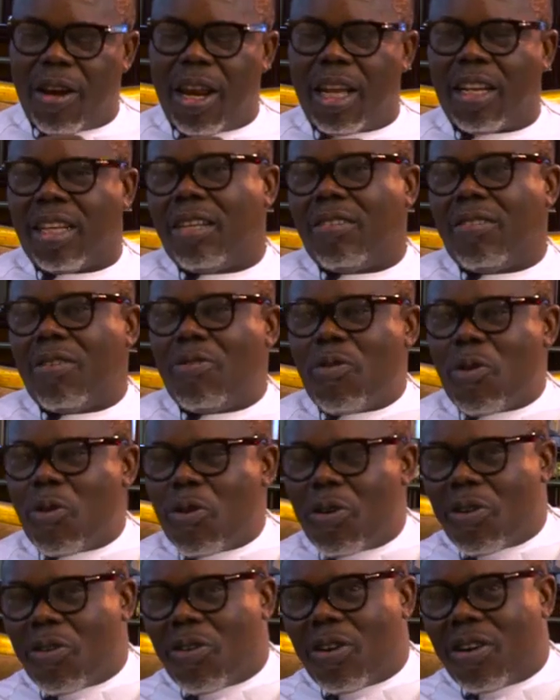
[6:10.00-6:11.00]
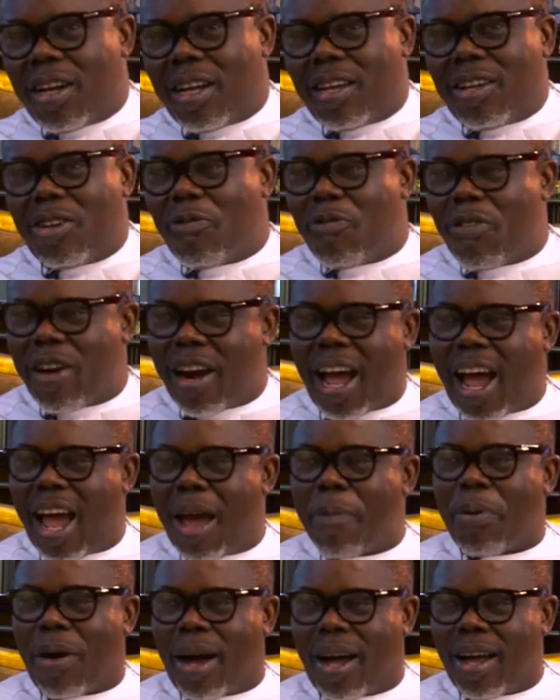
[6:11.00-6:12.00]
legislatively you're very
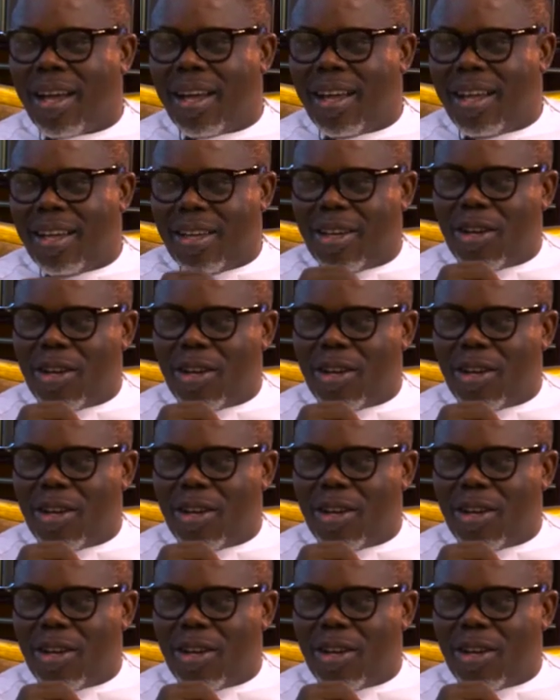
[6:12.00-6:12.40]
hyper. Yes.